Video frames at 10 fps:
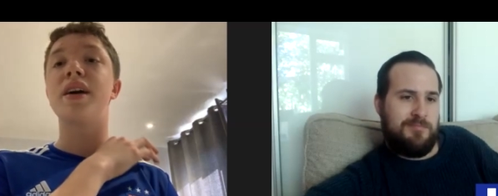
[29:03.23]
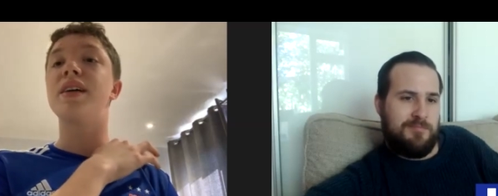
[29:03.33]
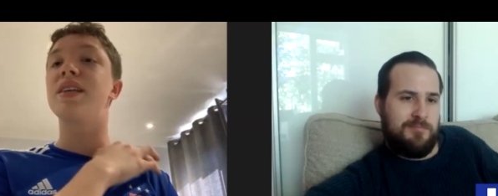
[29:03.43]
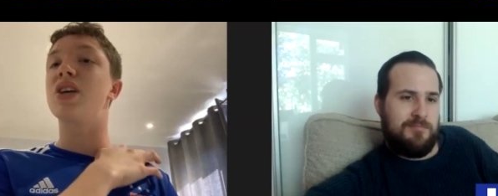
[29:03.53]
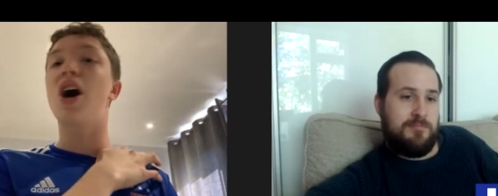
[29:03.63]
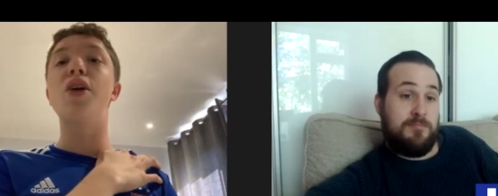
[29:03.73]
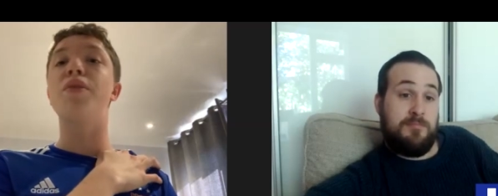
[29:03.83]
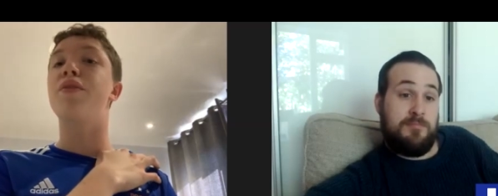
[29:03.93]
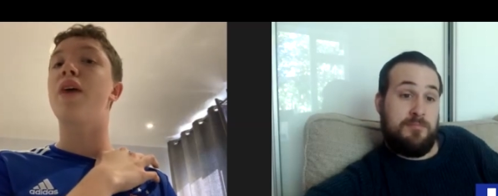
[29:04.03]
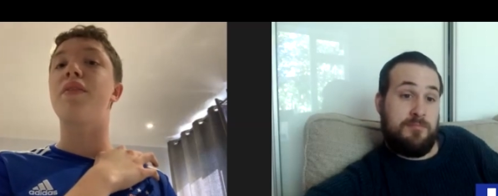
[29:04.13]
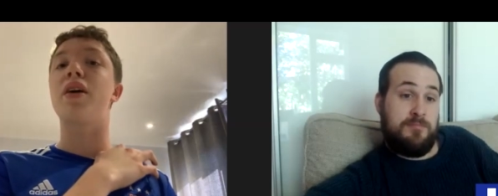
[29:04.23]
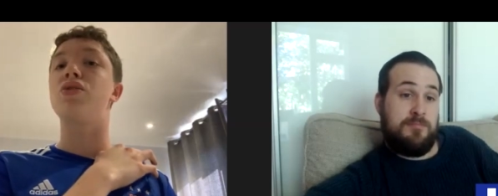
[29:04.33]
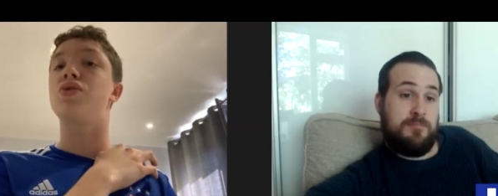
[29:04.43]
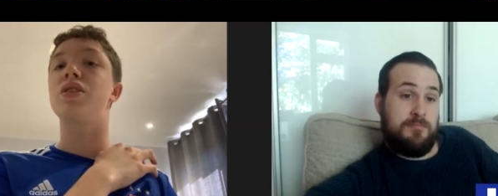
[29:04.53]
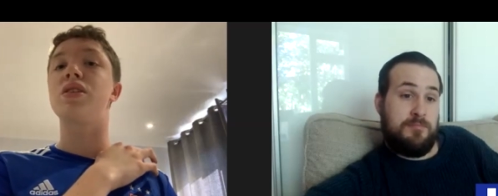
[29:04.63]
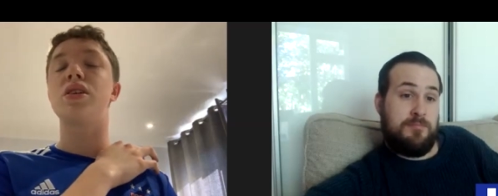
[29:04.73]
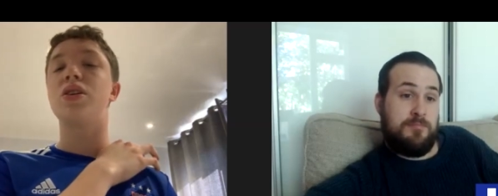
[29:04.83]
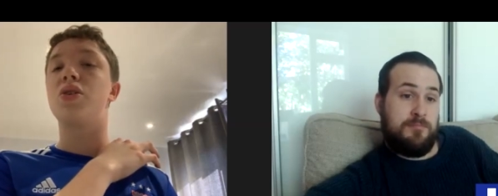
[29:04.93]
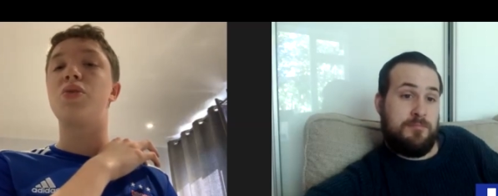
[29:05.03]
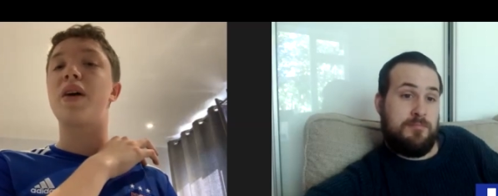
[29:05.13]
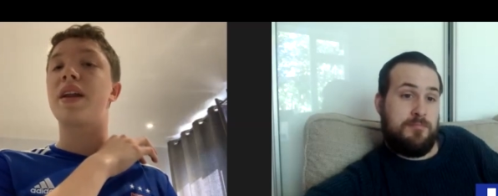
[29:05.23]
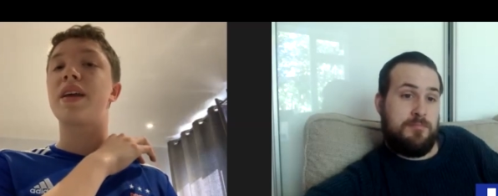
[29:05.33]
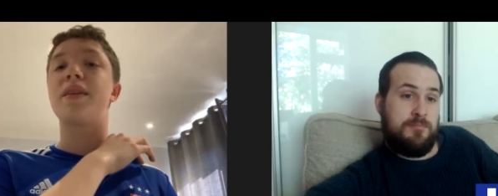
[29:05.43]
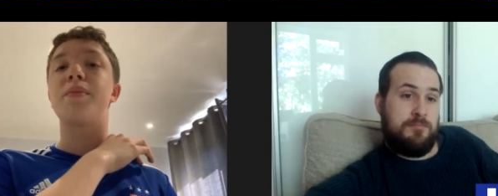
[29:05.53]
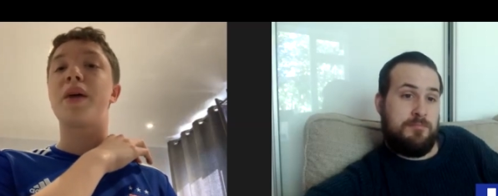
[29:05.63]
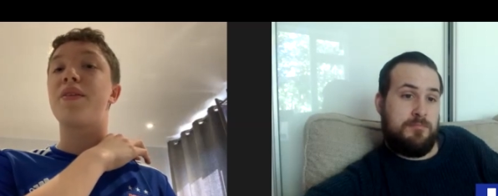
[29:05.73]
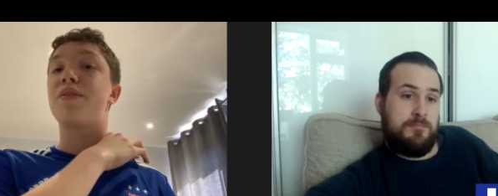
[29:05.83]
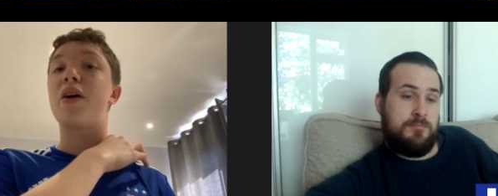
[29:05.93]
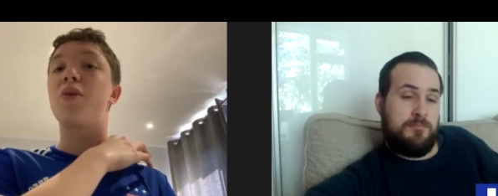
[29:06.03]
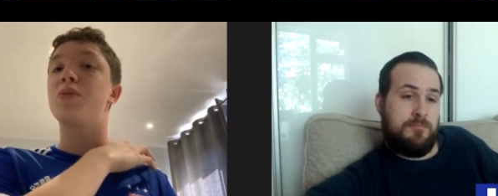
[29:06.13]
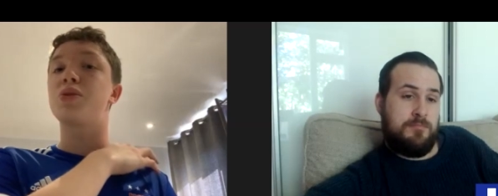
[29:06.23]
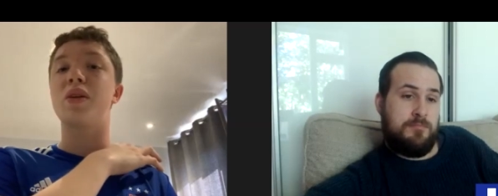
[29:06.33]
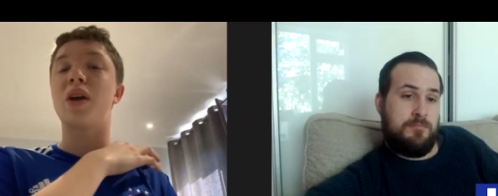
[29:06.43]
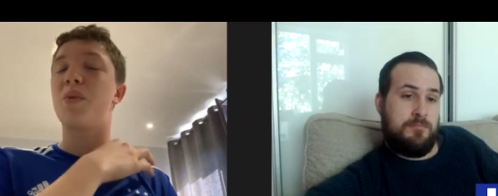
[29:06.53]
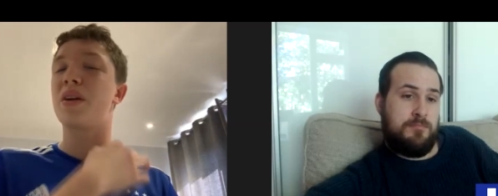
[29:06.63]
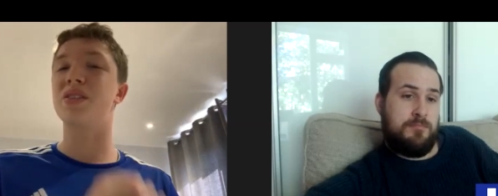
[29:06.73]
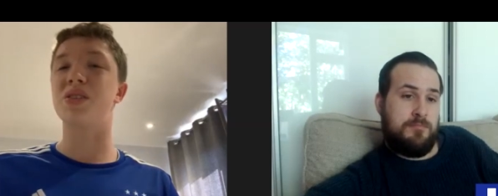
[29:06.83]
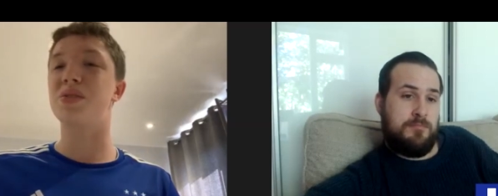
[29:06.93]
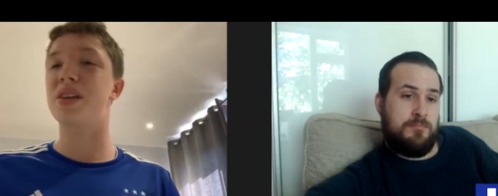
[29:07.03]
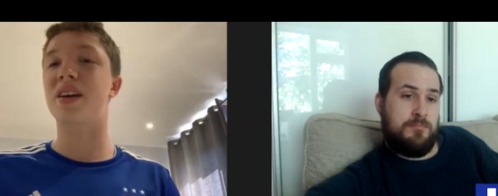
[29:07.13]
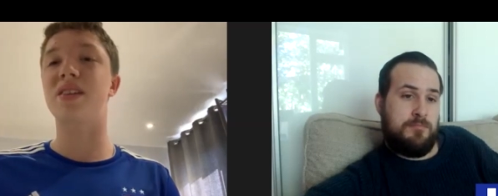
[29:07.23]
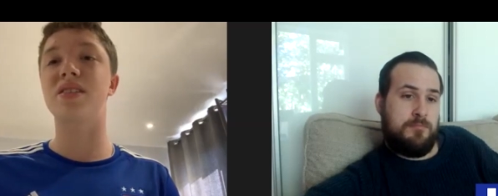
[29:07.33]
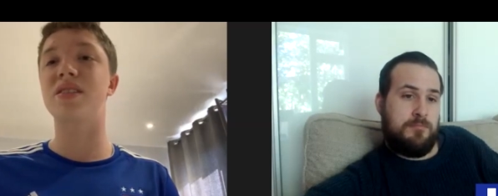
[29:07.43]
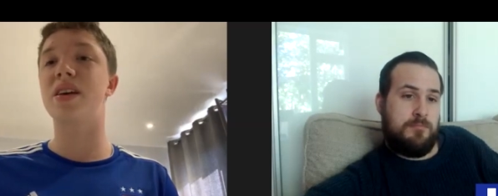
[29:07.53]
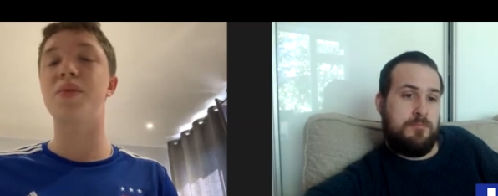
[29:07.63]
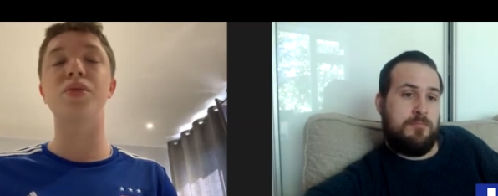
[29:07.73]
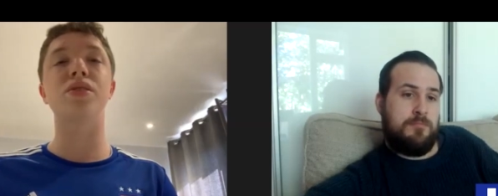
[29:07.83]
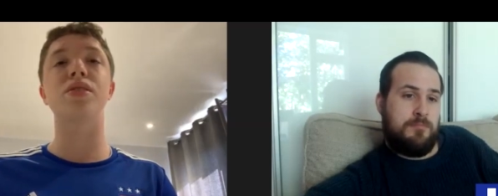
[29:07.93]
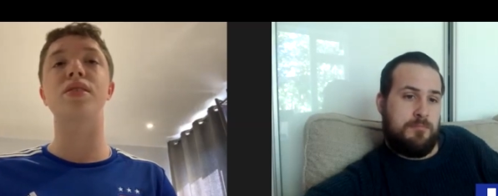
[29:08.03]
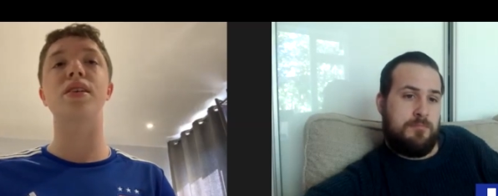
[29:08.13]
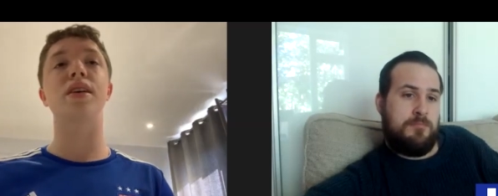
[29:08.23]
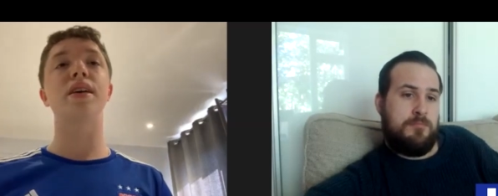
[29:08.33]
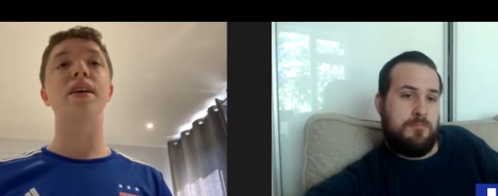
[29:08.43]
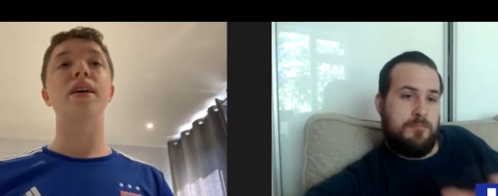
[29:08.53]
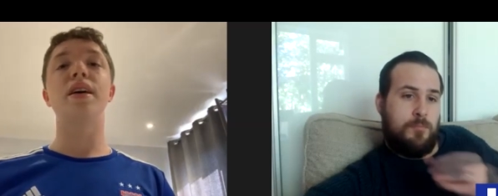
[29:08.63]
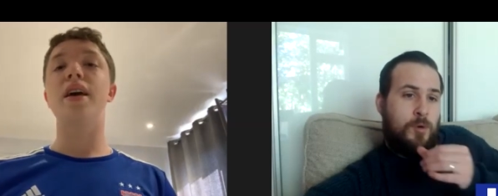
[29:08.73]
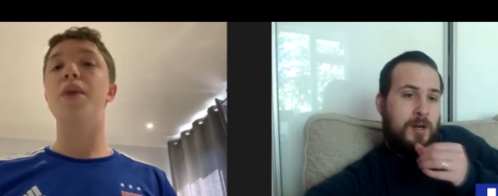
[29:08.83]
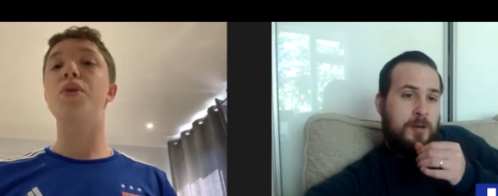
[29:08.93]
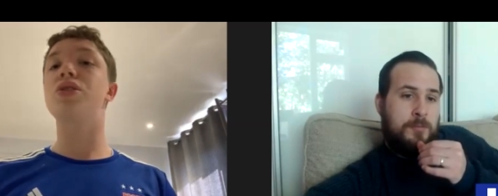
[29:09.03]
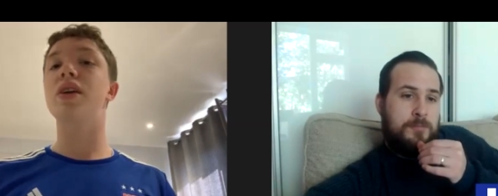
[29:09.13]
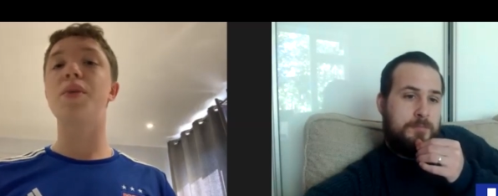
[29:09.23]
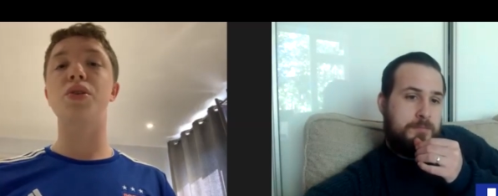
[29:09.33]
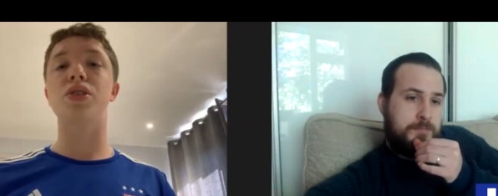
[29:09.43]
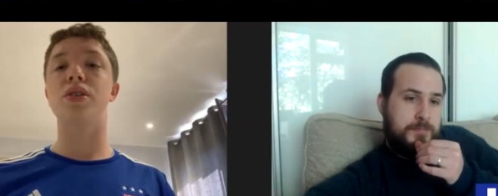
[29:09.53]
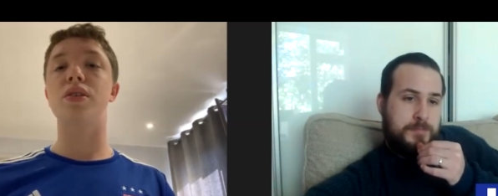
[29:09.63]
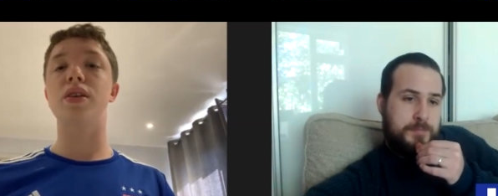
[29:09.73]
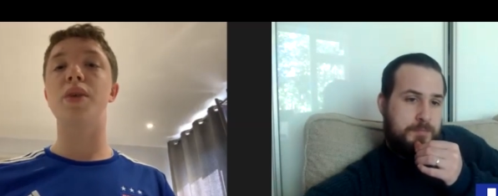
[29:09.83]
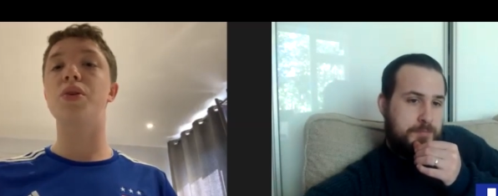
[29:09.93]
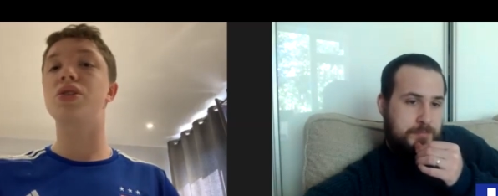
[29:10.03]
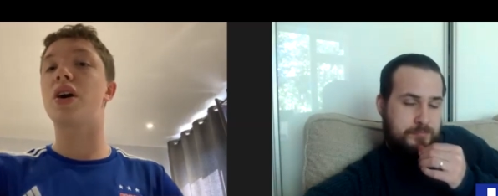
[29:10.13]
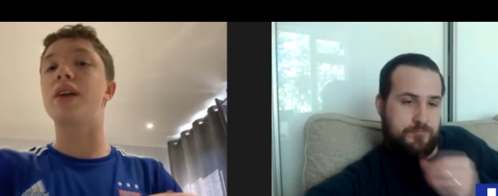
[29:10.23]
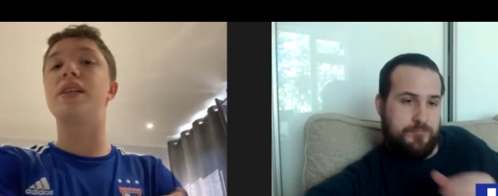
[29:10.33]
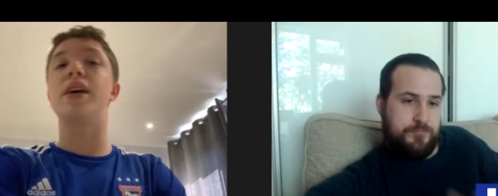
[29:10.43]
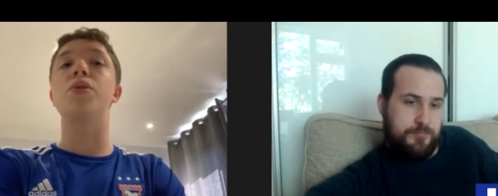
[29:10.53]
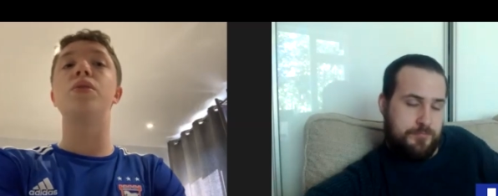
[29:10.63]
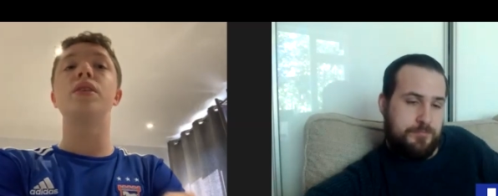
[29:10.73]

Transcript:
Speaker 1: So that's over 500 already, but it felt between like one and two seconds. It was, wow. it was, it wasn't, it wasn't ideal,